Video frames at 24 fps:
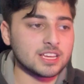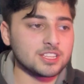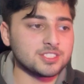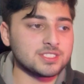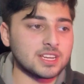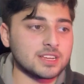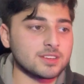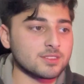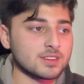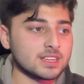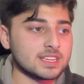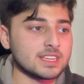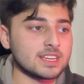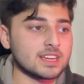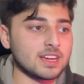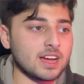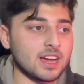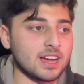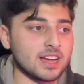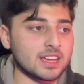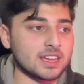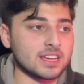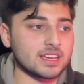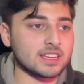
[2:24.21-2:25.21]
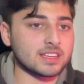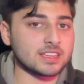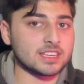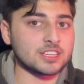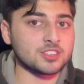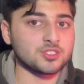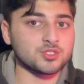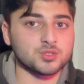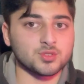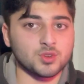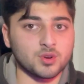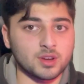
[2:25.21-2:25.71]
generally, I
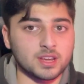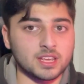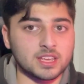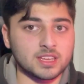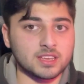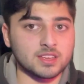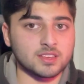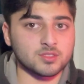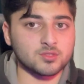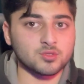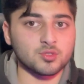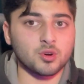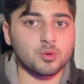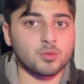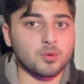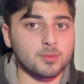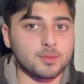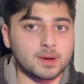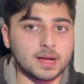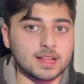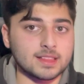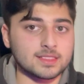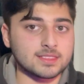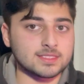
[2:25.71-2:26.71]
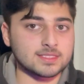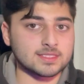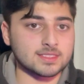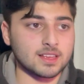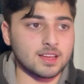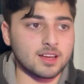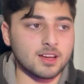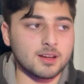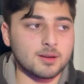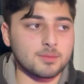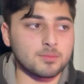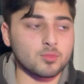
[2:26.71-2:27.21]
enjoy normal maths,
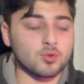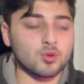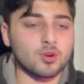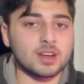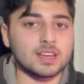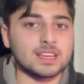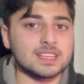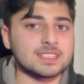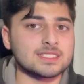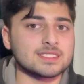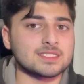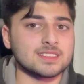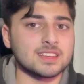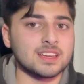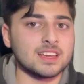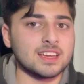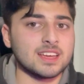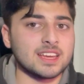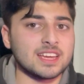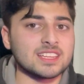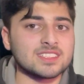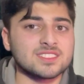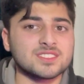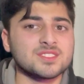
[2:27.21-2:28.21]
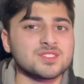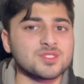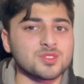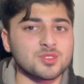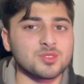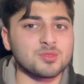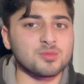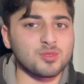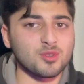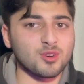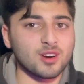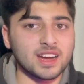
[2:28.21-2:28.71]
or at least it's
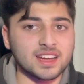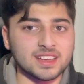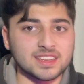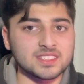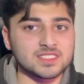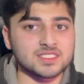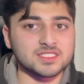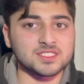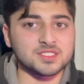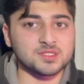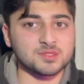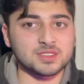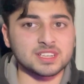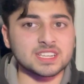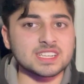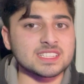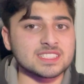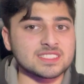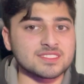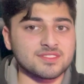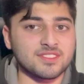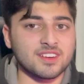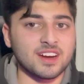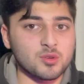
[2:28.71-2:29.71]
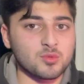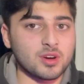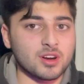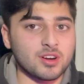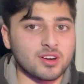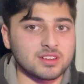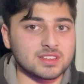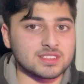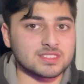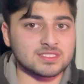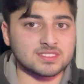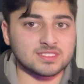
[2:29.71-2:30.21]
doable. I can do it. It's fine.
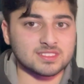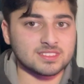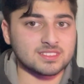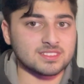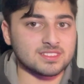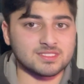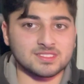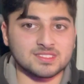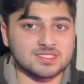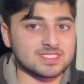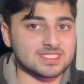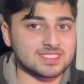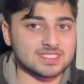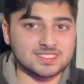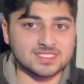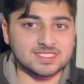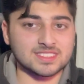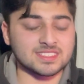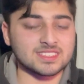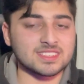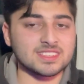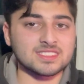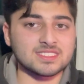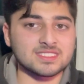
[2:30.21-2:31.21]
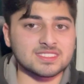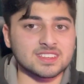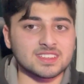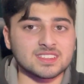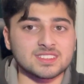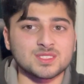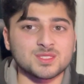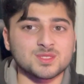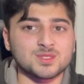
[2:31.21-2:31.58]
Whereas statistics,